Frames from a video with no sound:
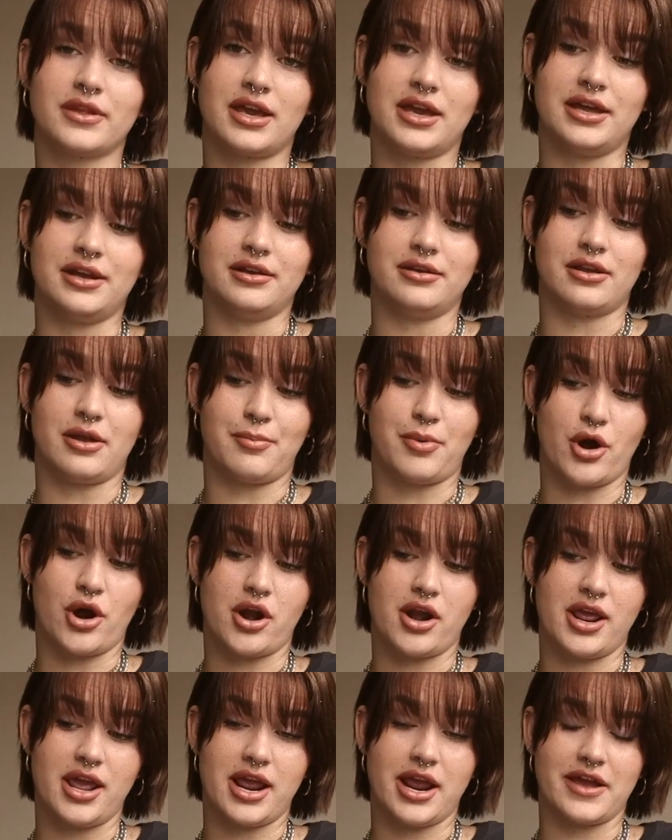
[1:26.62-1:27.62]
in the
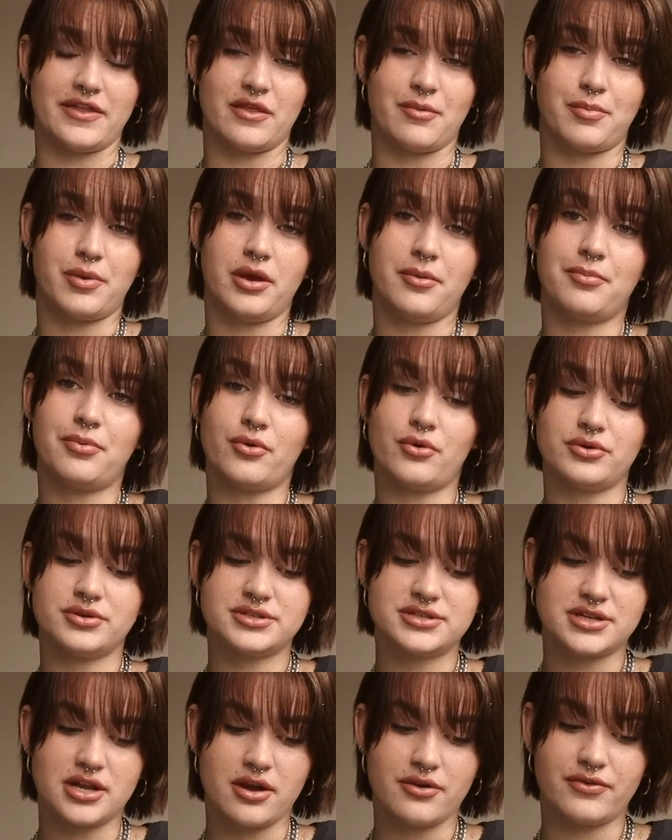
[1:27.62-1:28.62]
partying and the people and
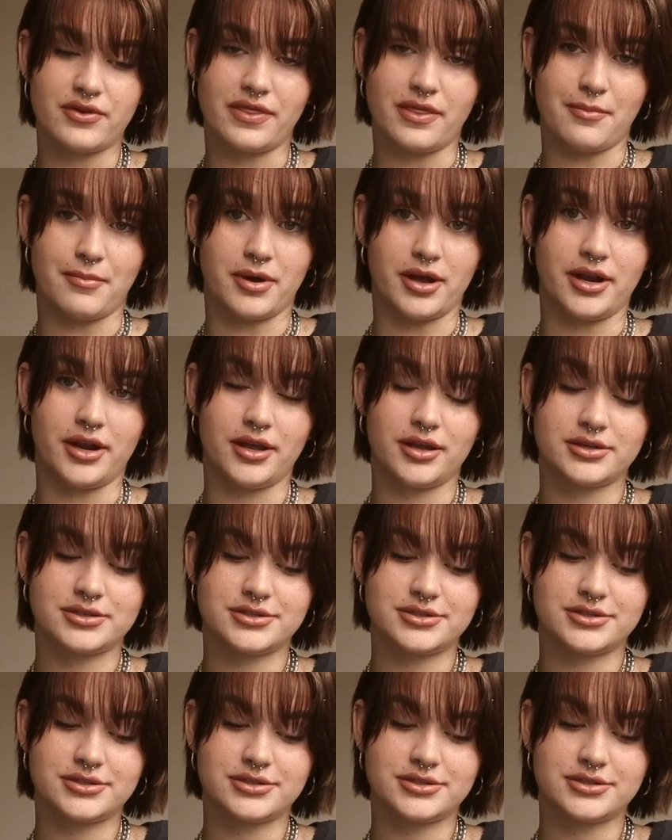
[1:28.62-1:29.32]
stuff and the money.